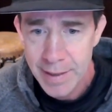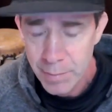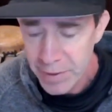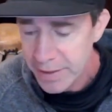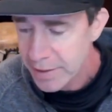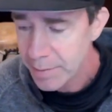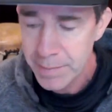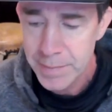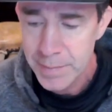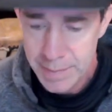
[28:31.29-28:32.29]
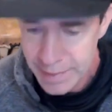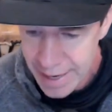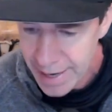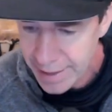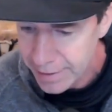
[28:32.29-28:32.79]
Plus some
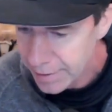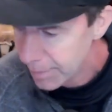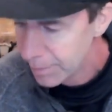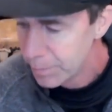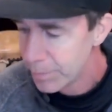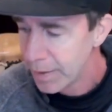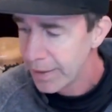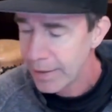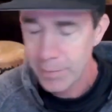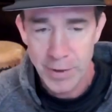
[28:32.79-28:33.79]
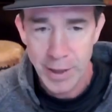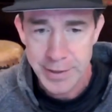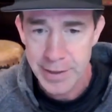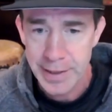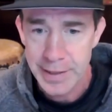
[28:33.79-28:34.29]
Added like
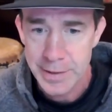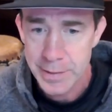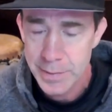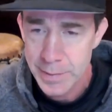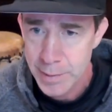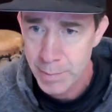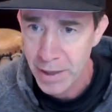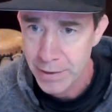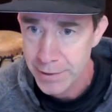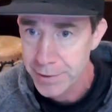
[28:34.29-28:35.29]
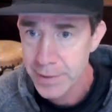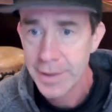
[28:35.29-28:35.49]
frosting and sparkles.